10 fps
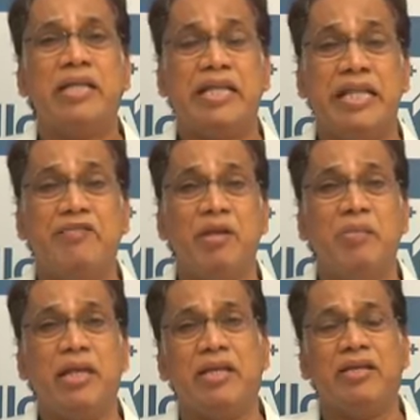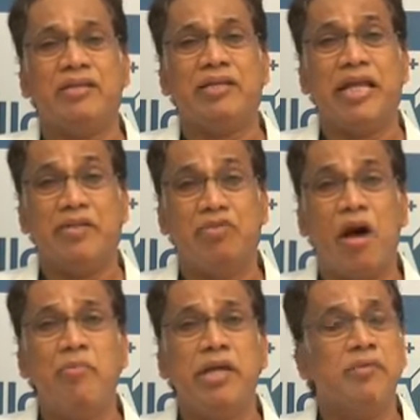they will be
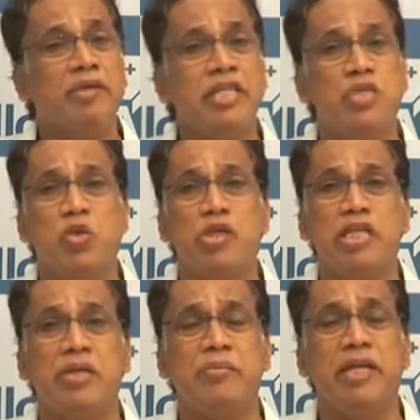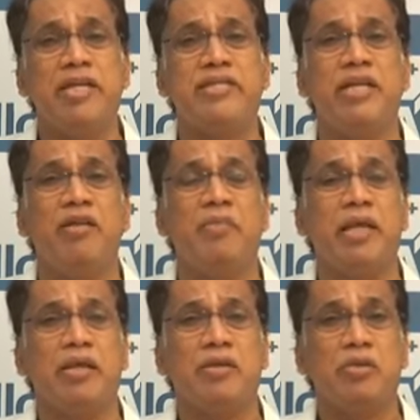informed, and within 20 minutes they will
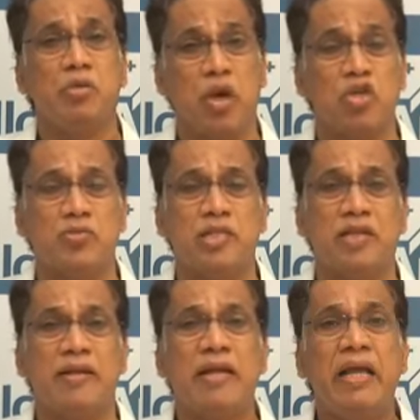be to the hospital.